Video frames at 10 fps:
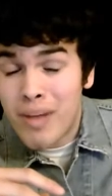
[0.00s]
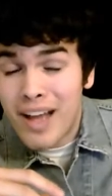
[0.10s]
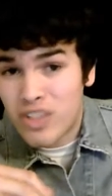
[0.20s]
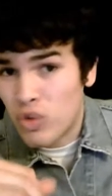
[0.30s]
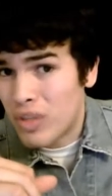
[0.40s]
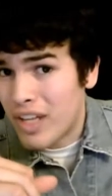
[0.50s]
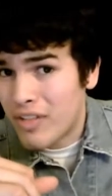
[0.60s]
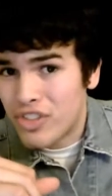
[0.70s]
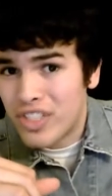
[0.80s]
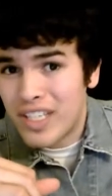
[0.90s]
bike you'll
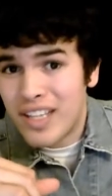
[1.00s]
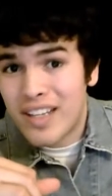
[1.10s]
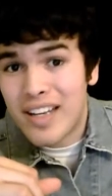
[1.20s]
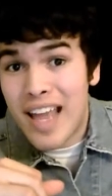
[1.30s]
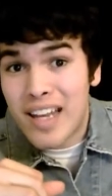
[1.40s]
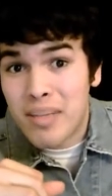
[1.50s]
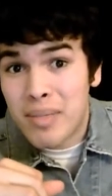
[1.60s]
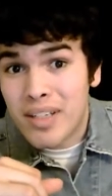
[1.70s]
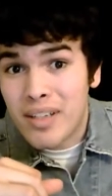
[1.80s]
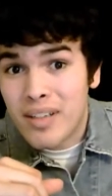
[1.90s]
ever see in an
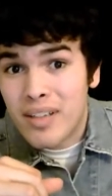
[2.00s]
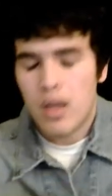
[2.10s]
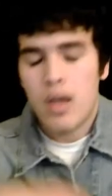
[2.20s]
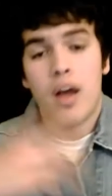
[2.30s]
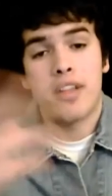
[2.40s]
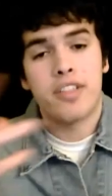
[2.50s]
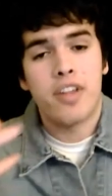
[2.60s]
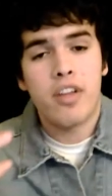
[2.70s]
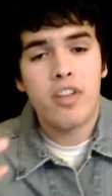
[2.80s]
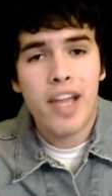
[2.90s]
anime. On the
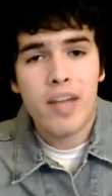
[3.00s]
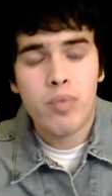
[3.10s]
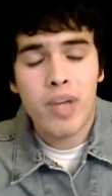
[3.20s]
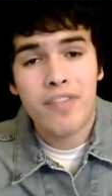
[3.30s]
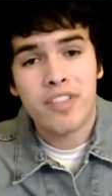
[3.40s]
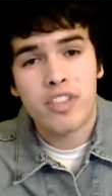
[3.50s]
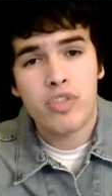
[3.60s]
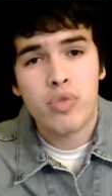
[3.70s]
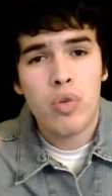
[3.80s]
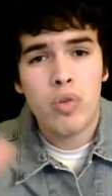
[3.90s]
other hand, we have
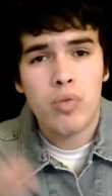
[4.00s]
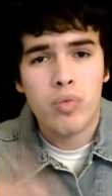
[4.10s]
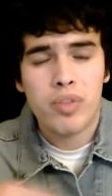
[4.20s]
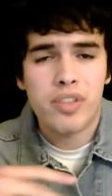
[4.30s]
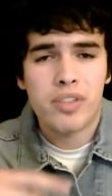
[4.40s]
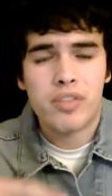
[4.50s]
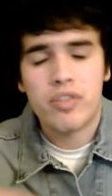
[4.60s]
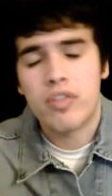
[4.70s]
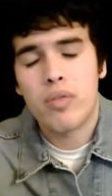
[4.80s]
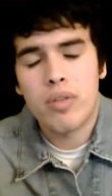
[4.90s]
Tetsuo, which is,
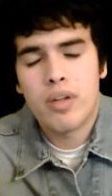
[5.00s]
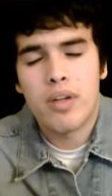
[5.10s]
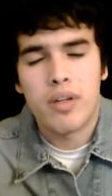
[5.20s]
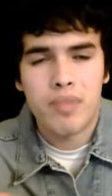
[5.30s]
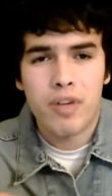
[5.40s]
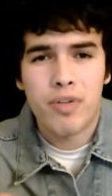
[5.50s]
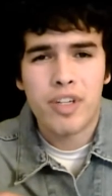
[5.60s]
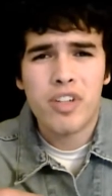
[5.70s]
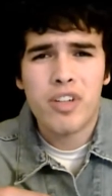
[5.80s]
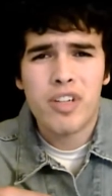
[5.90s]
a
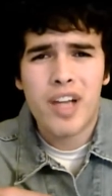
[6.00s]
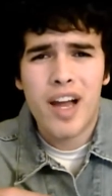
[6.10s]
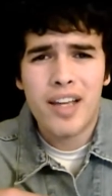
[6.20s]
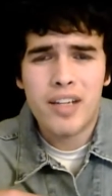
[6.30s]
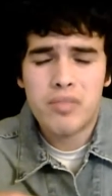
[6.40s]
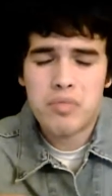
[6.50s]
regular guy,